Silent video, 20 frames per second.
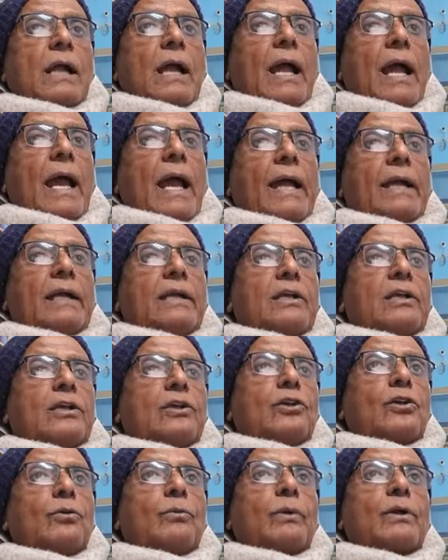
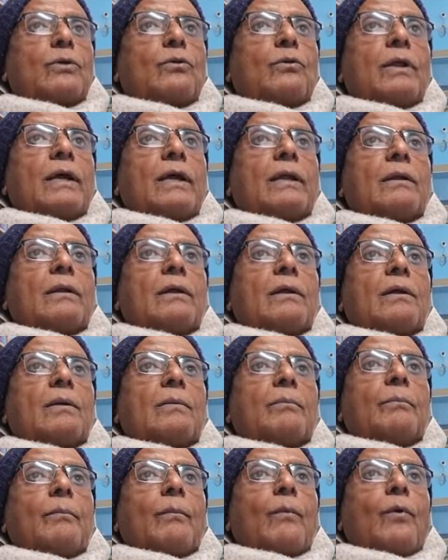And tubercular
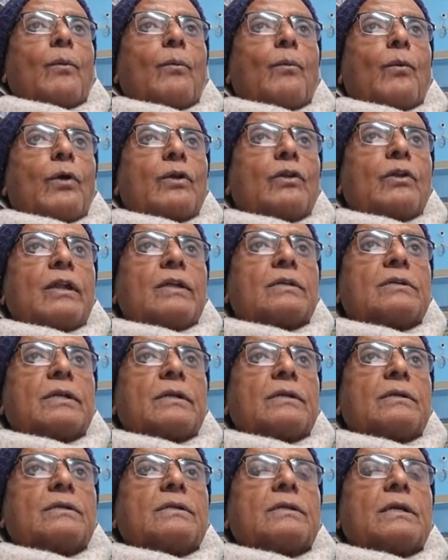
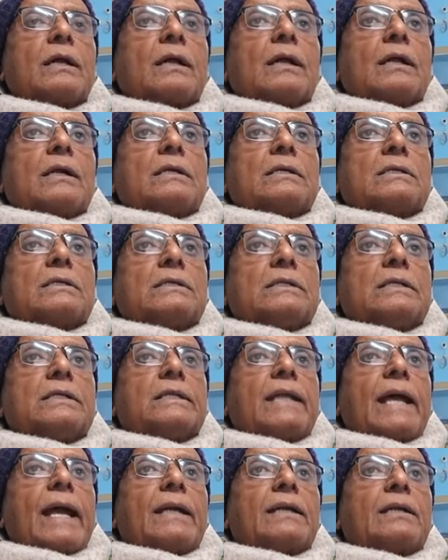modulations is
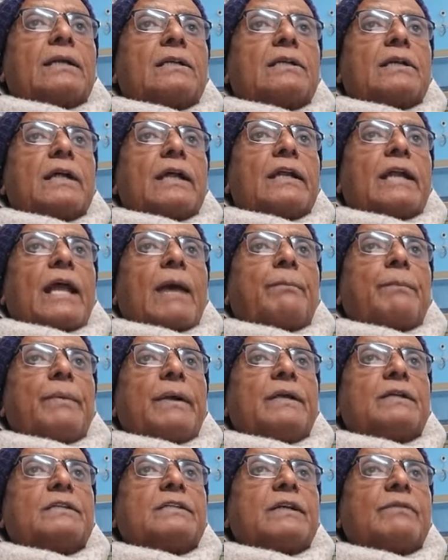that
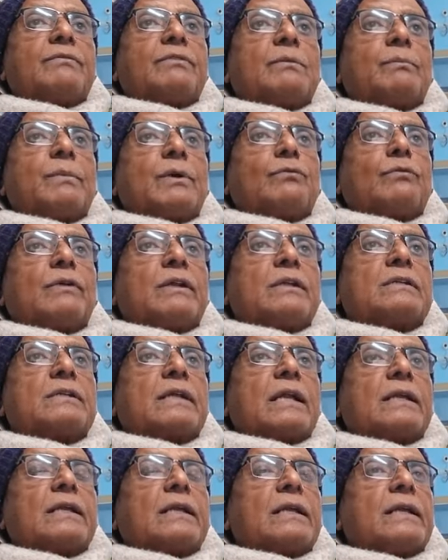rapid shift between
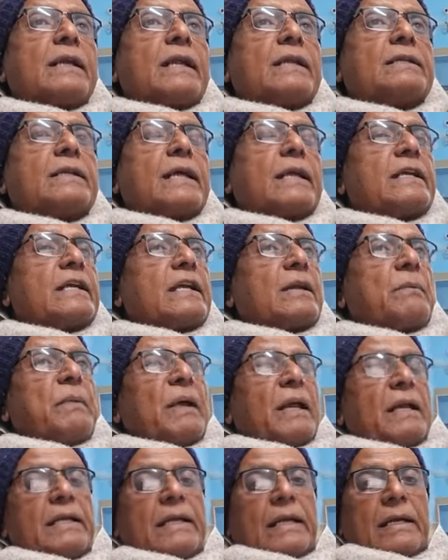sulkiness and
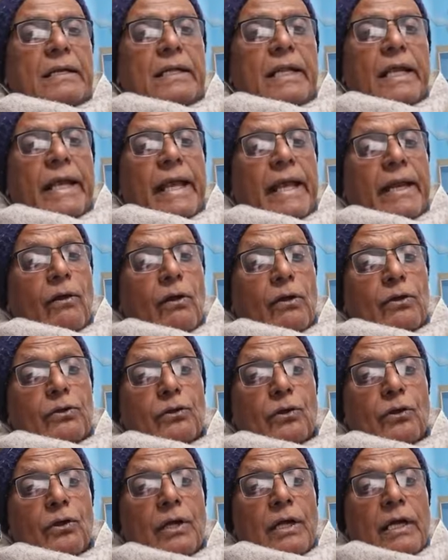rebellion. They can
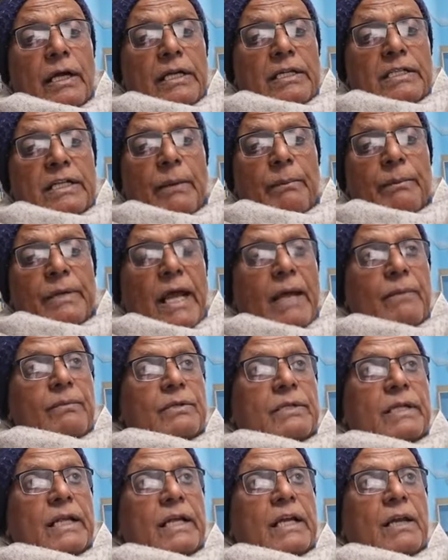also,
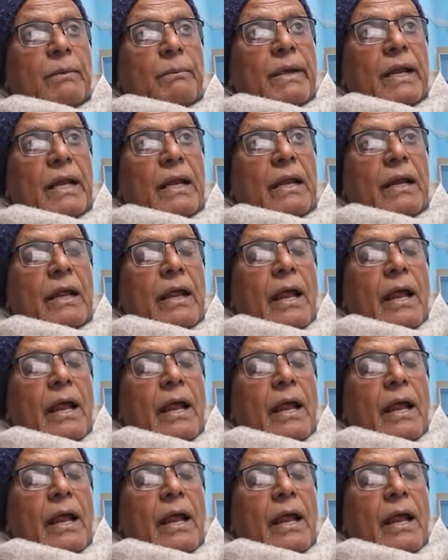sometimes they rebel,